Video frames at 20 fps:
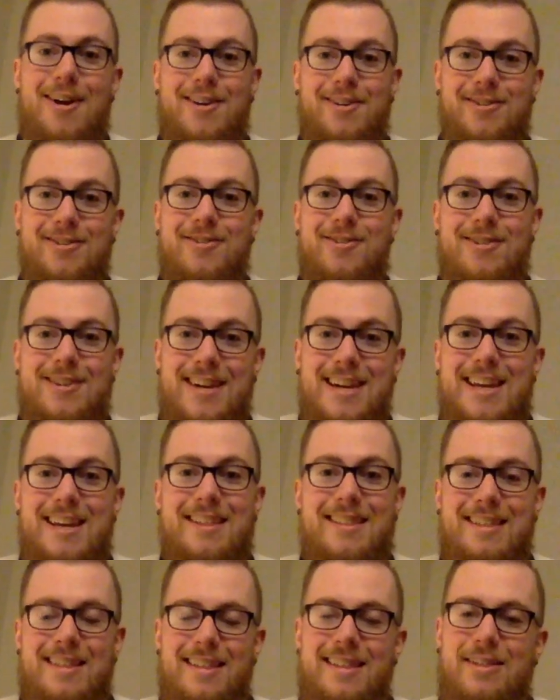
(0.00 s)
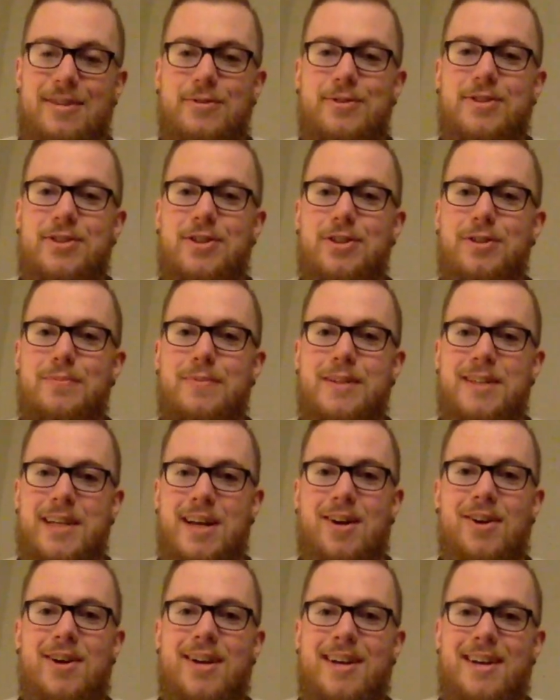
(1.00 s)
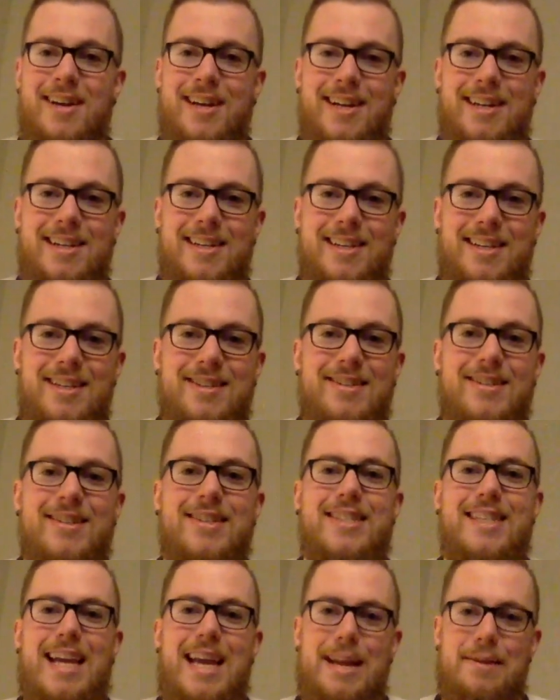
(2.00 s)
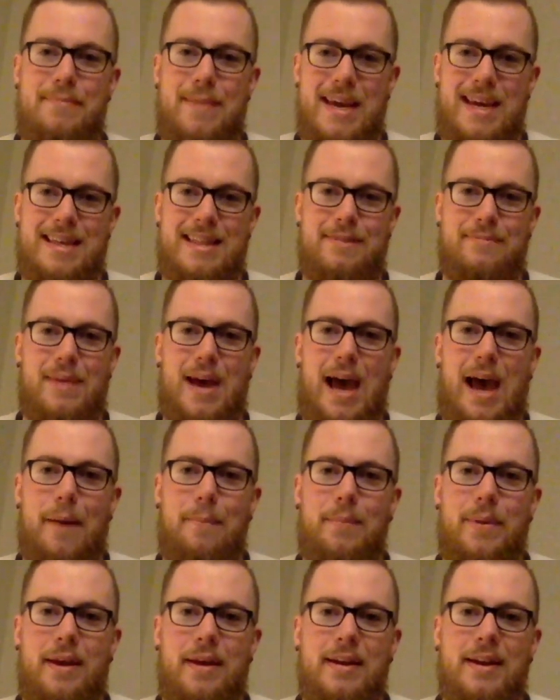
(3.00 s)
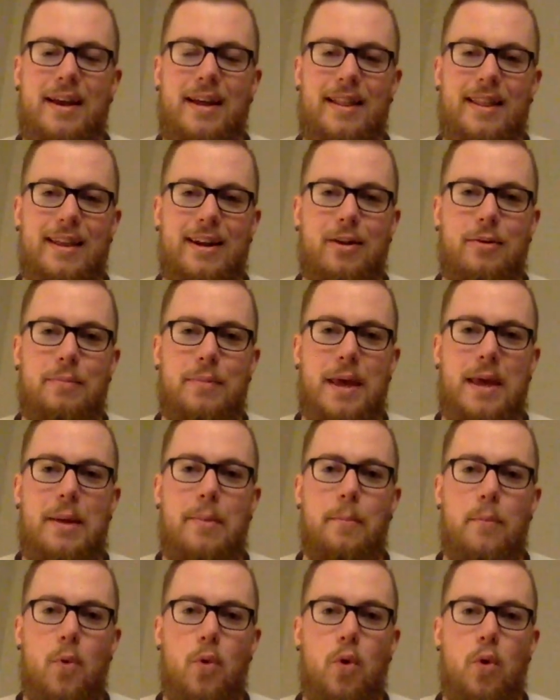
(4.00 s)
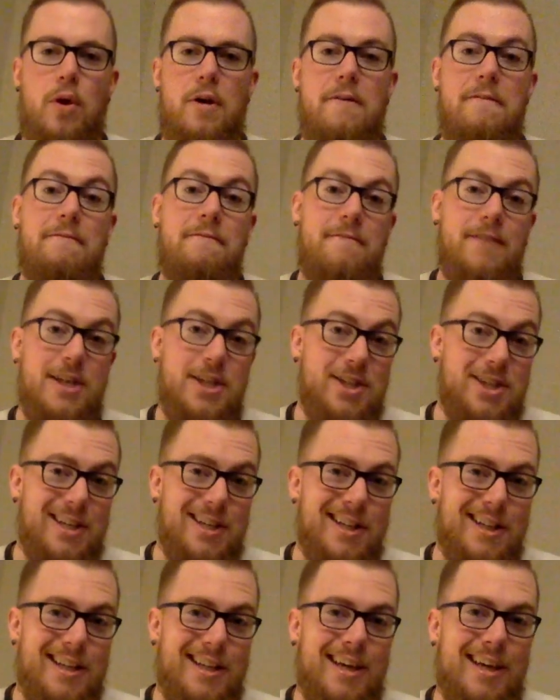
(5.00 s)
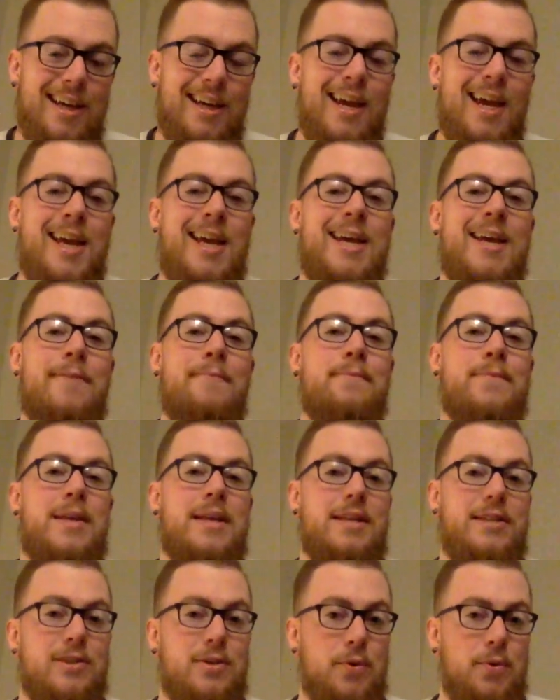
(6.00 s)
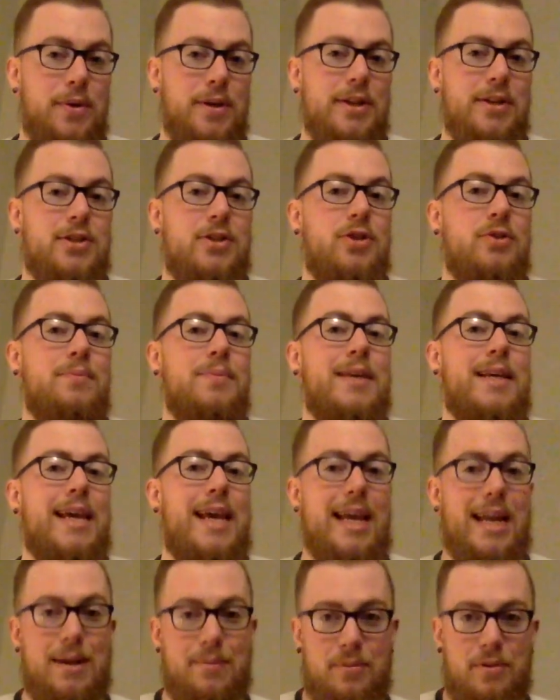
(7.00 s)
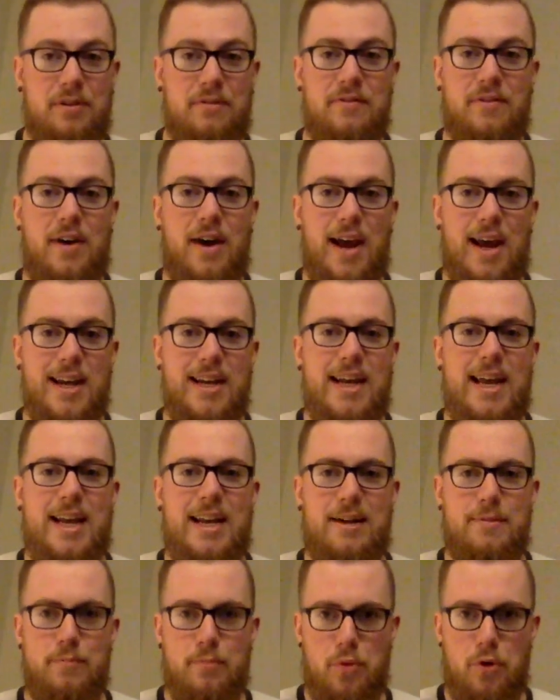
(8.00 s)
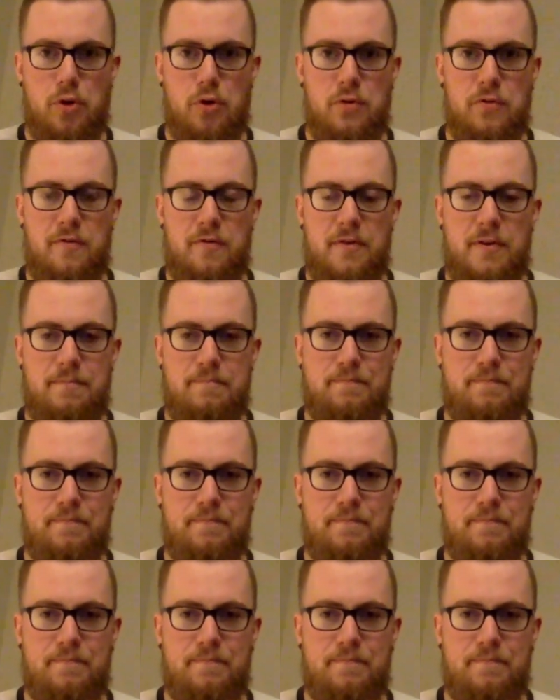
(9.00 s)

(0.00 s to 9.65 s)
underneath those Jupiterian ideals and make them happen a little bit more efficiently is going to be amplified and improved.